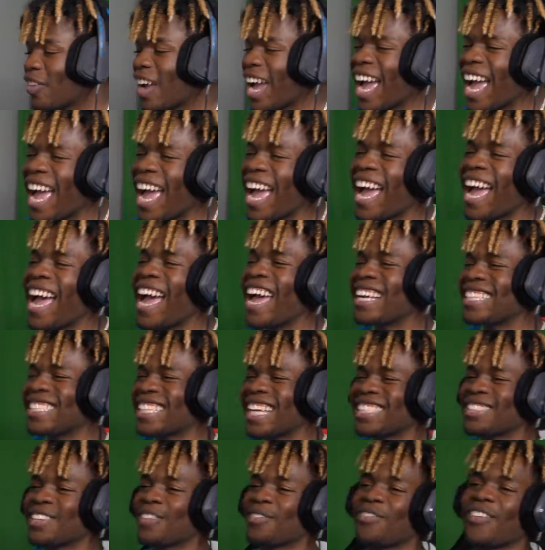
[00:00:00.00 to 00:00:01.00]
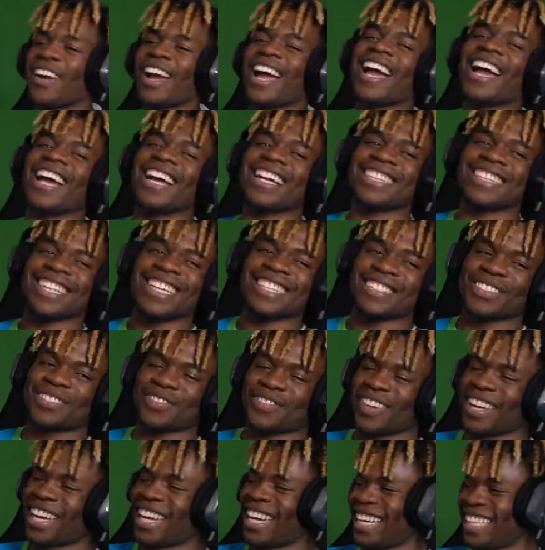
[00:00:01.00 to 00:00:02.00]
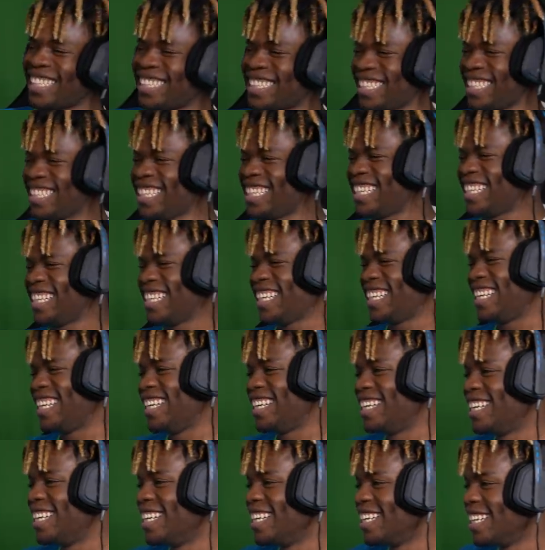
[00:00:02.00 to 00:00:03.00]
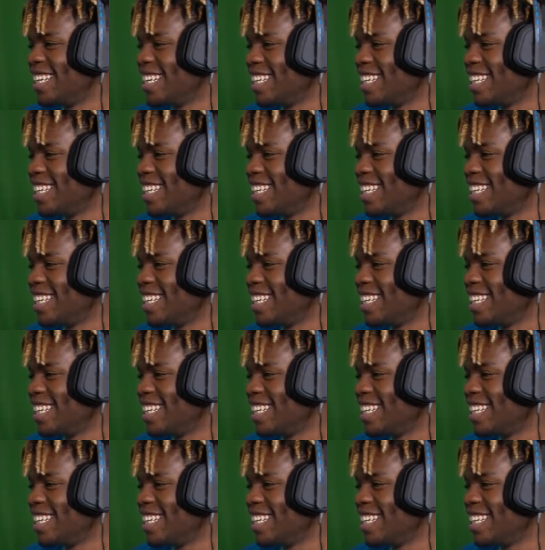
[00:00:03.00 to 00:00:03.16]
Facts. That's a fact. But Duke is better at